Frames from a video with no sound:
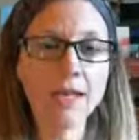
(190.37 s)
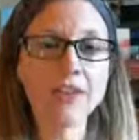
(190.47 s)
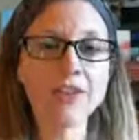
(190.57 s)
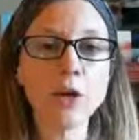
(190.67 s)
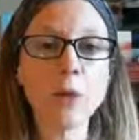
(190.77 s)

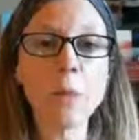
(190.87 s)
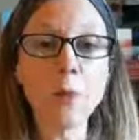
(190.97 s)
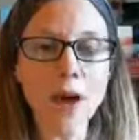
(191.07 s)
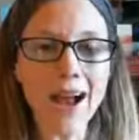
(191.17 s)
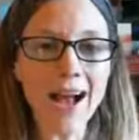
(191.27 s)
So
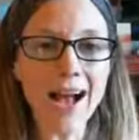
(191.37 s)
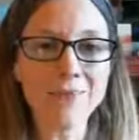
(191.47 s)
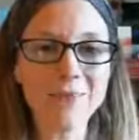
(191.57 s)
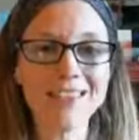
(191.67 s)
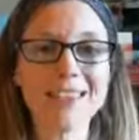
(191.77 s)

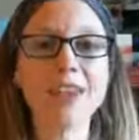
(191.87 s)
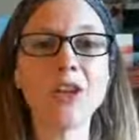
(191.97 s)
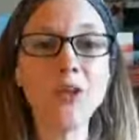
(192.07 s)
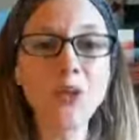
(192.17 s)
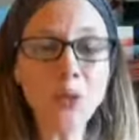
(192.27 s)
perhaps
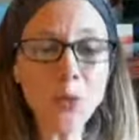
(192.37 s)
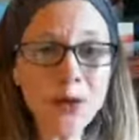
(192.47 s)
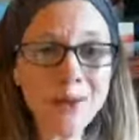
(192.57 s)
your